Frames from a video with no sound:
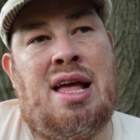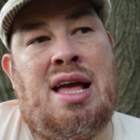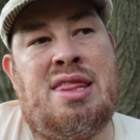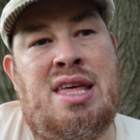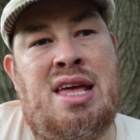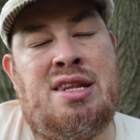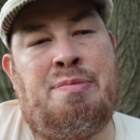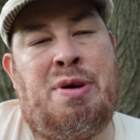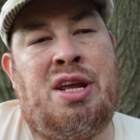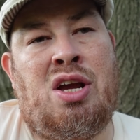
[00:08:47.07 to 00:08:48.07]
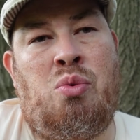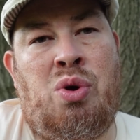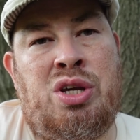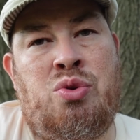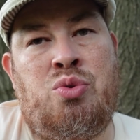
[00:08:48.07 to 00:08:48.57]
and then depending on
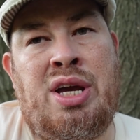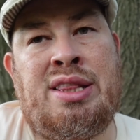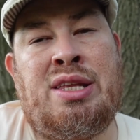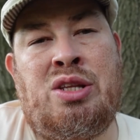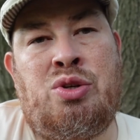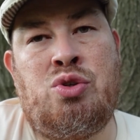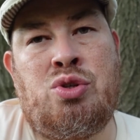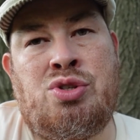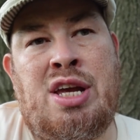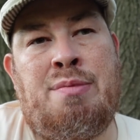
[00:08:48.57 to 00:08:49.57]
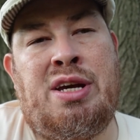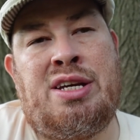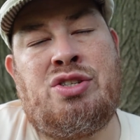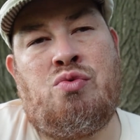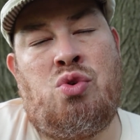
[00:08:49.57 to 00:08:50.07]
what you get, then they'll use those same
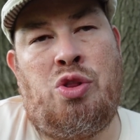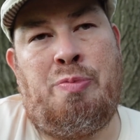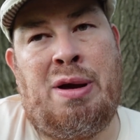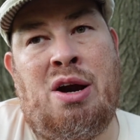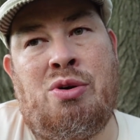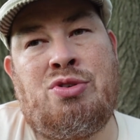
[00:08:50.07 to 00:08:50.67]
dice to roll the power.